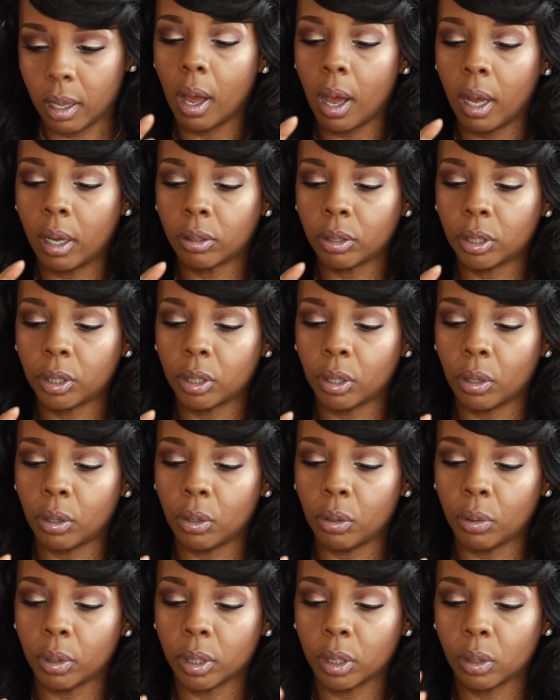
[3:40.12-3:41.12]
I'll show
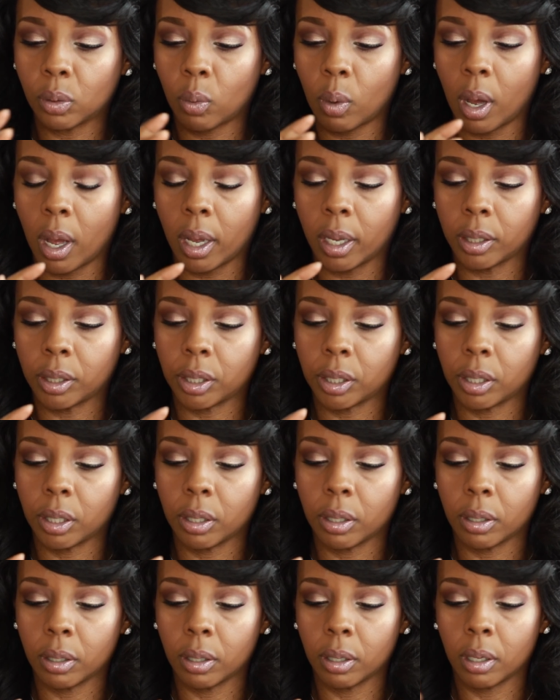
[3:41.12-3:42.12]
you a swatch.
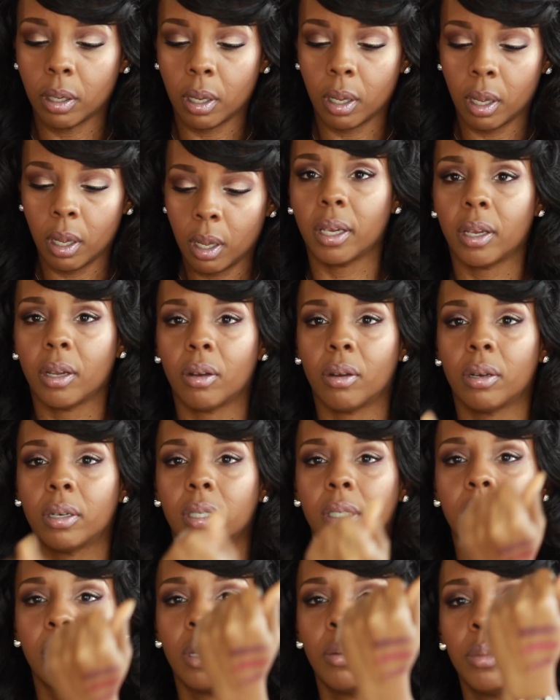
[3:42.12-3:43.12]
Here are
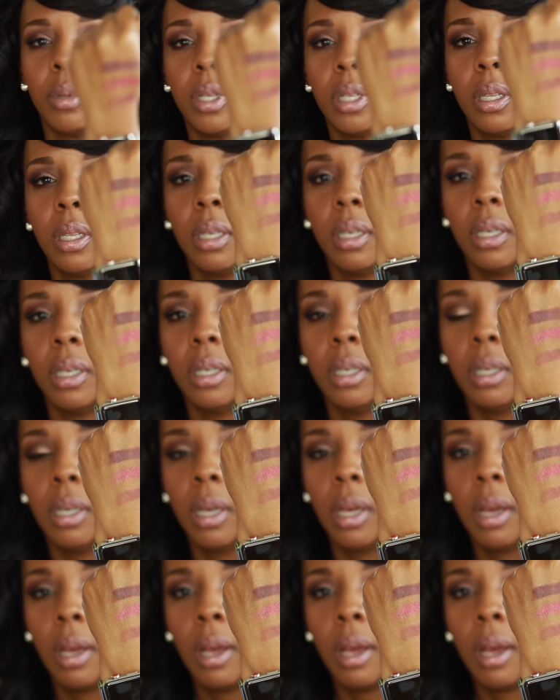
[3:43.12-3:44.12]
some of the
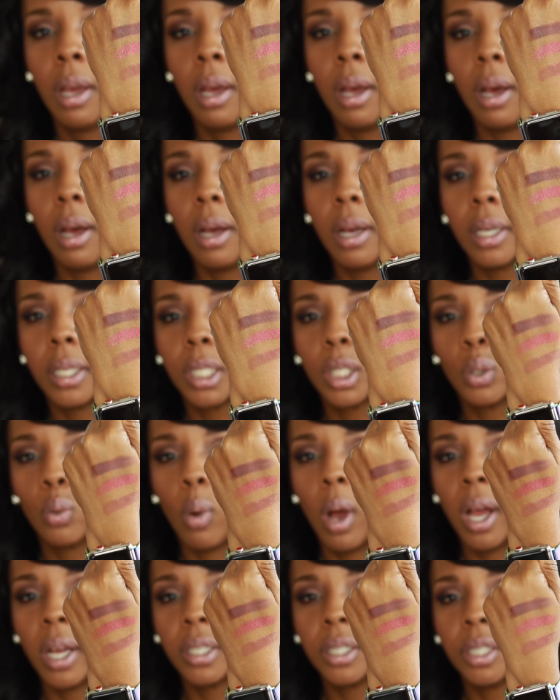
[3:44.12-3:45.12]
uh,
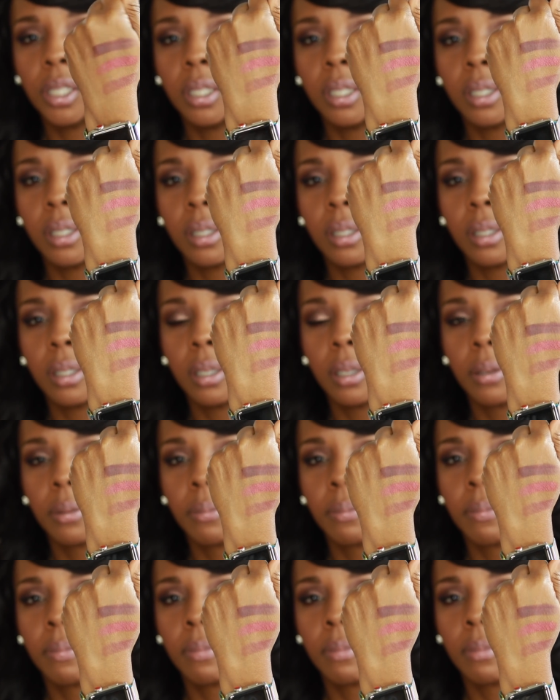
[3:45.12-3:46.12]
swatches.
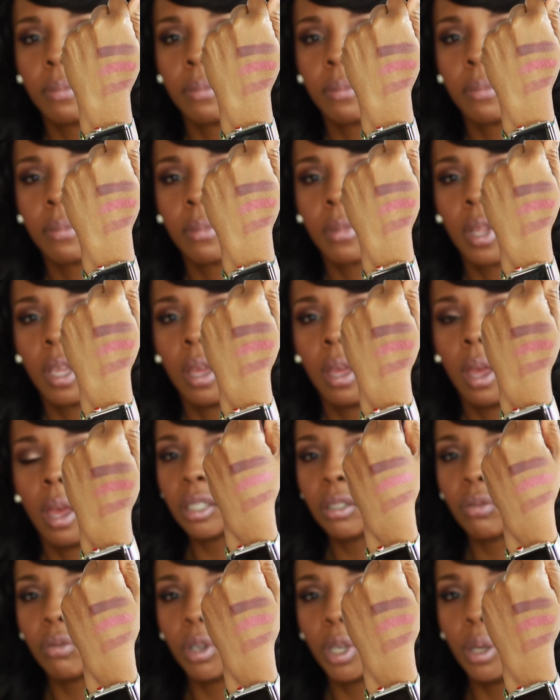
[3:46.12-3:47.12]
I
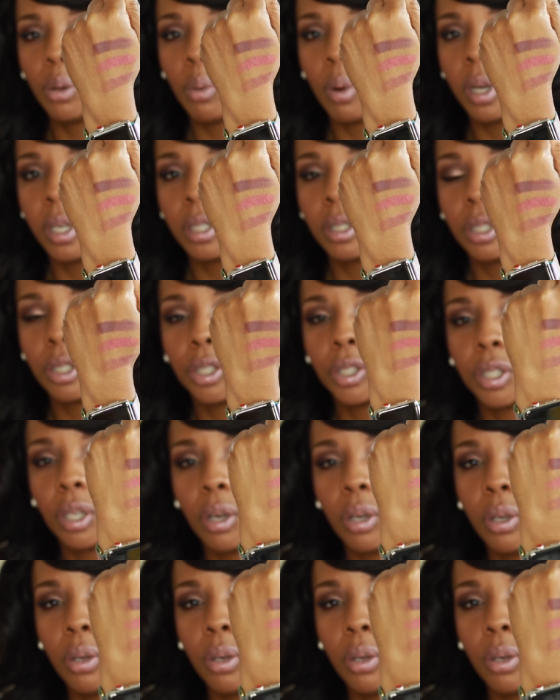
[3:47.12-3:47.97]
just really wanted to show